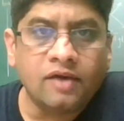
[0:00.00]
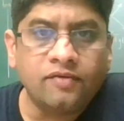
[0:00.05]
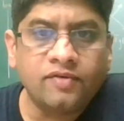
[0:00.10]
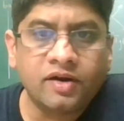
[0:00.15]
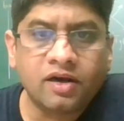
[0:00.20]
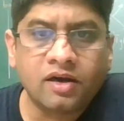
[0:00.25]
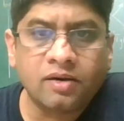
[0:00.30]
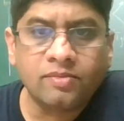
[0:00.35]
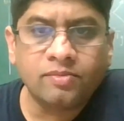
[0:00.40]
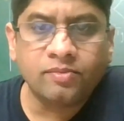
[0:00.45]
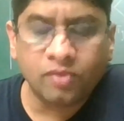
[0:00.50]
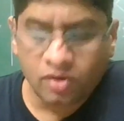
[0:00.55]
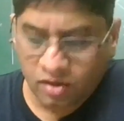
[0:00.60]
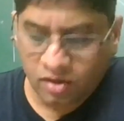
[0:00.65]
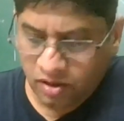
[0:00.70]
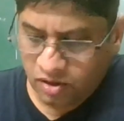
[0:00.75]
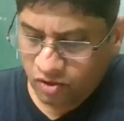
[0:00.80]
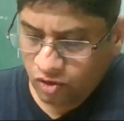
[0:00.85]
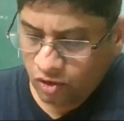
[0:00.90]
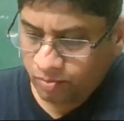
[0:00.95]
Hi, welcome
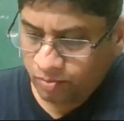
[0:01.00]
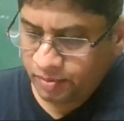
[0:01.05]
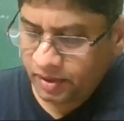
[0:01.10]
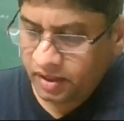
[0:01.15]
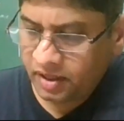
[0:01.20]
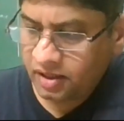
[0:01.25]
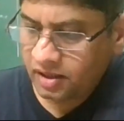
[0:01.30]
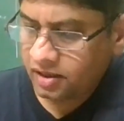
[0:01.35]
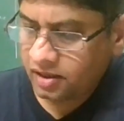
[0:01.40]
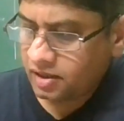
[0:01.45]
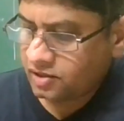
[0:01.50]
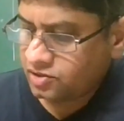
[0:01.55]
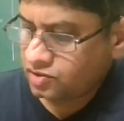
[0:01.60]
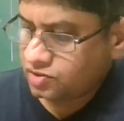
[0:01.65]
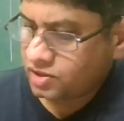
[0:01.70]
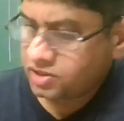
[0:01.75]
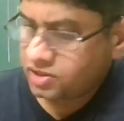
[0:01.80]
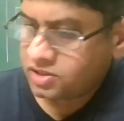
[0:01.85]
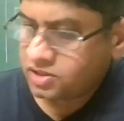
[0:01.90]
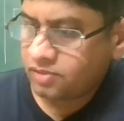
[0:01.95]
on Europedia
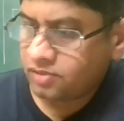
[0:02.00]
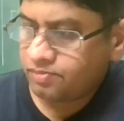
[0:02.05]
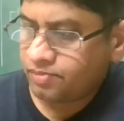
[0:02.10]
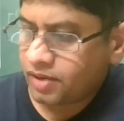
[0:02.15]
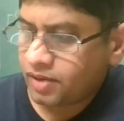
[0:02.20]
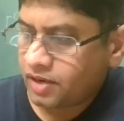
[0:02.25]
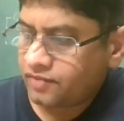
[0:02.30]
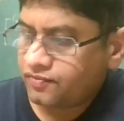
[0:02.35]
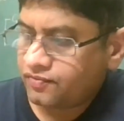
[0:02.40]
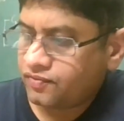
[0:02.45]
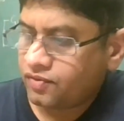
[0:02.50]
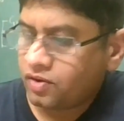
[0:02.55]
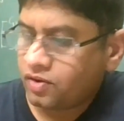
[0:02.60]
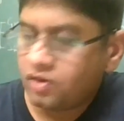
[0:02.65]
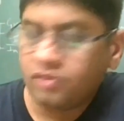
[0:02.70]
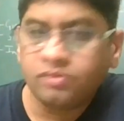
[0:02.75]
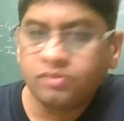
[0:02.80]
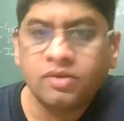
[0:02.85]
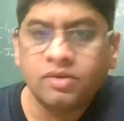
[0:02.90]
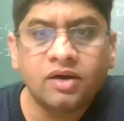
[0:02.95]
Education
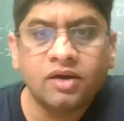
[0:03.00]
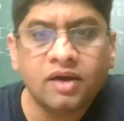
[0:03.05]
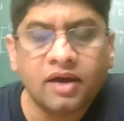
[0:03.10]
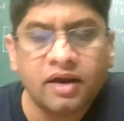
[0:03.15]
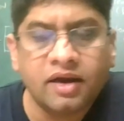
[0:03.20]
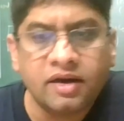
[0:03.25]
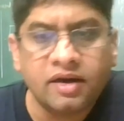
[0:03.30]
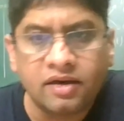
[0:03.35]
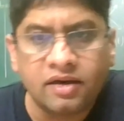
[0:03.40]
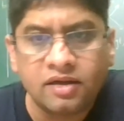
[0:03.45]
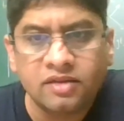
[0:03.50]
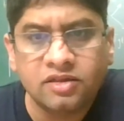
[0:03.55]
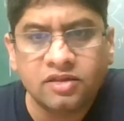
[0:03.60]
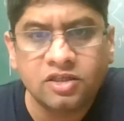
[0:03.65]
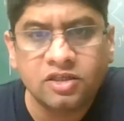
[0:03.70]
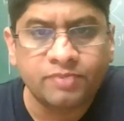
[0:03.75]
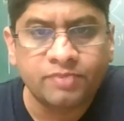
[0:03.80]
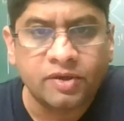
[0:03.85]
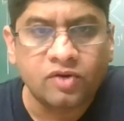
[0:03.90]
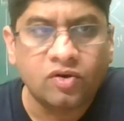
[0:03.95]
Platform, and
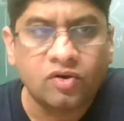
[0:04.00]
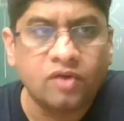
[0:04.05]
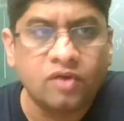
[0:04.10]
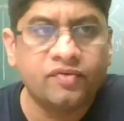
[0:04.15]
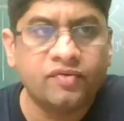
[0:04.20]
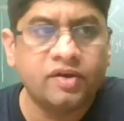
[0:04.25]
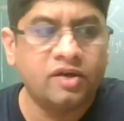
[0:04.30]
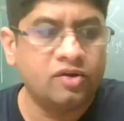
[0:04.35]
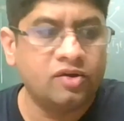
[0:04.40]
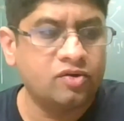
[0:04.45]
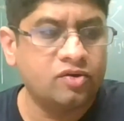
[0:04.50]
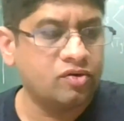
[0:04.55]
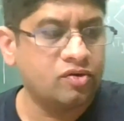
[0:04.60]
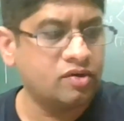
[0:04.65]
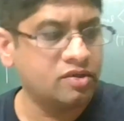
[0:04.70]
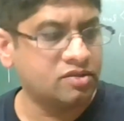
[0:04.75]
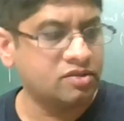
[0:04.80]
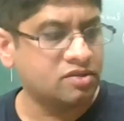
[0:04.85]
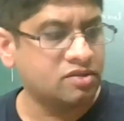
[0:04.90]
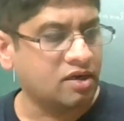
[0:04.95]
this particular video
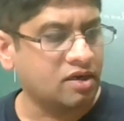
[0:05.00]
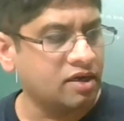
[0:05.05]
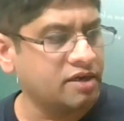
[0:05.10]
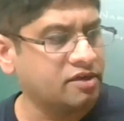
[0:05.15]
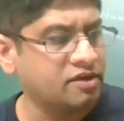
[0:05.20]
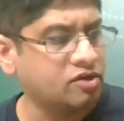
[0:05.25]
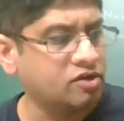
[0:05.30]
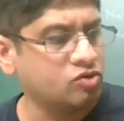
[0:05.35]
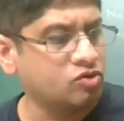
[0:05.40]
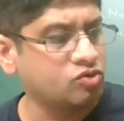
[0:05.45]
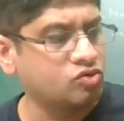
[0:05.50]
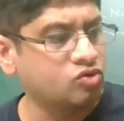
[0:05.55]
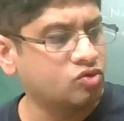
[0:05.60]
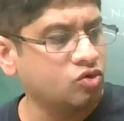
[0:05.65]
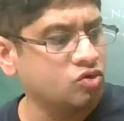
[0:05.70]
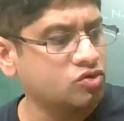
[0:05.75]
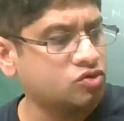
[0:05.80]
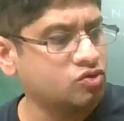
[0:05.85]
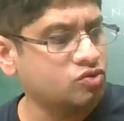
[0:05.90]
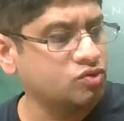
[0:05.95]
is related to
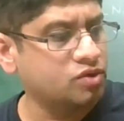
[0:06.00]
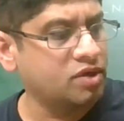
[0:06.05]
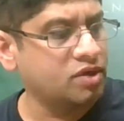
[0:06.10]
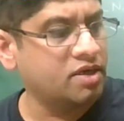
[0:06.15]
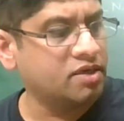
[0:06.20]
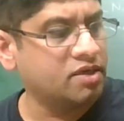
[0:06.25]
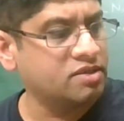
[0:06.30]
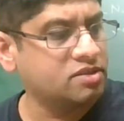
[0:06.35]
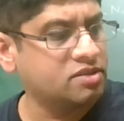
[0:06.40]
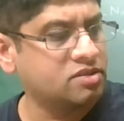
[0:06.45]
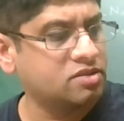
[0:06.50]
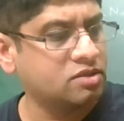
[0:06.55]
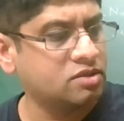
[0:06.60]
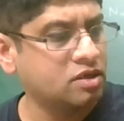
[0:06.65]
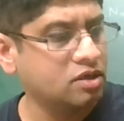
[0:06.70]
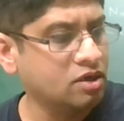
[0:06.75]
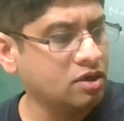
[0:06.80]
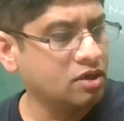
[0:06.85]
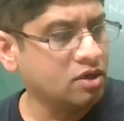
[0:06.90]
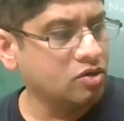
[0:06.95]
those students